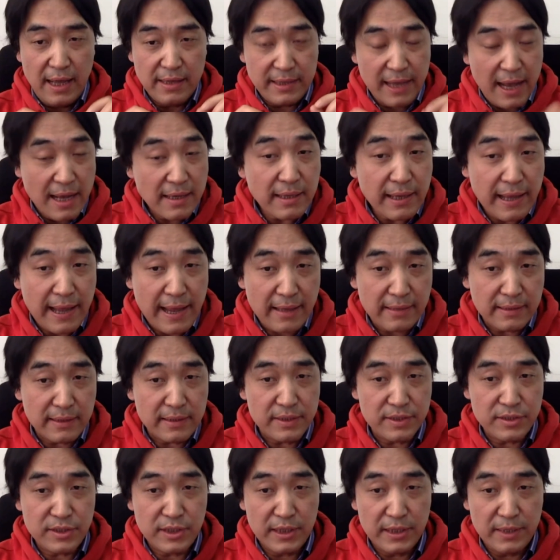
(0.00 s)
On the other hand,
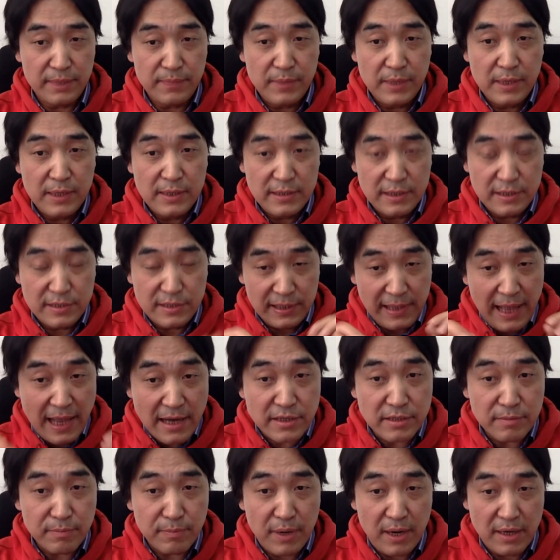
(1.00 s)
the
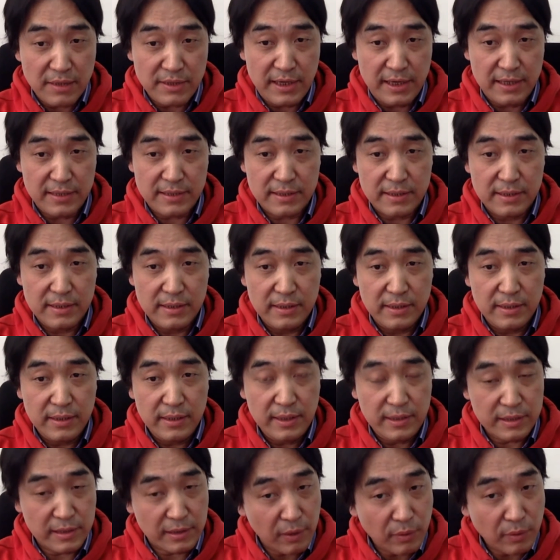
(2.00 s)
selection process
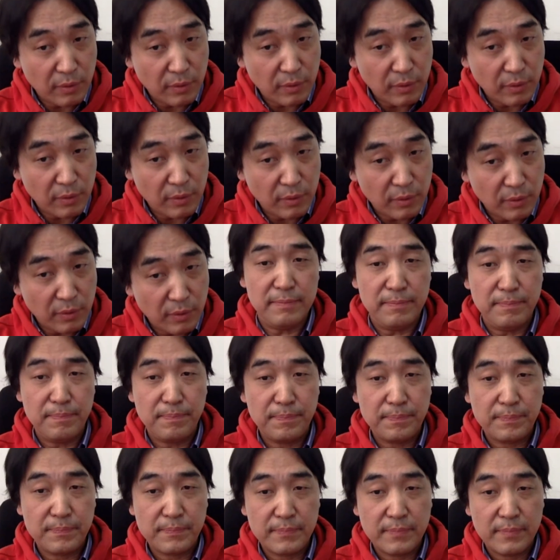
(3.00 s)
is totally
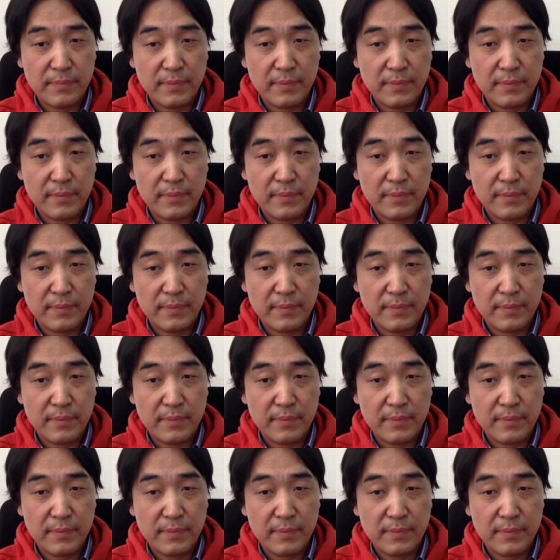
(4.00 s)
random,